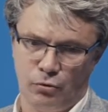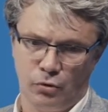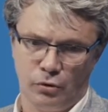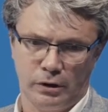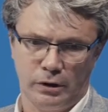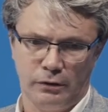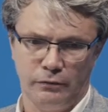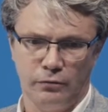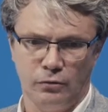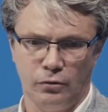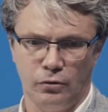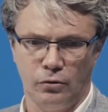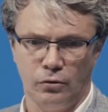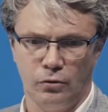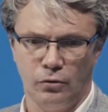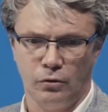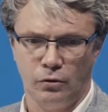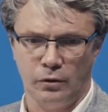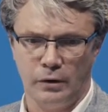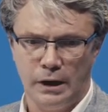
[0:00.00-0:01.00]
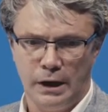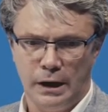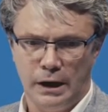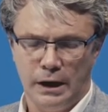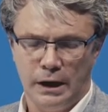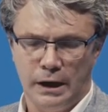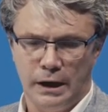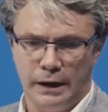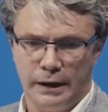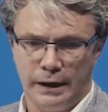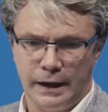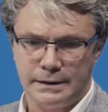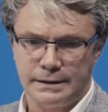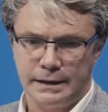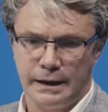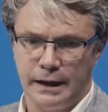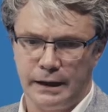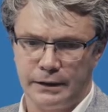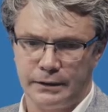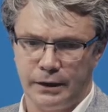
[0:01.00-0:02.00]
working for another
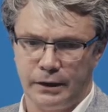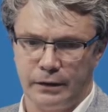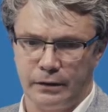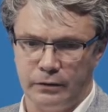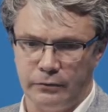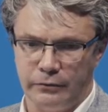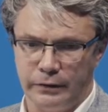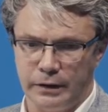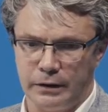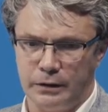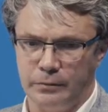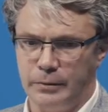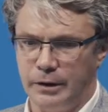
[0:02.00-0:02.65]
electrical vehicle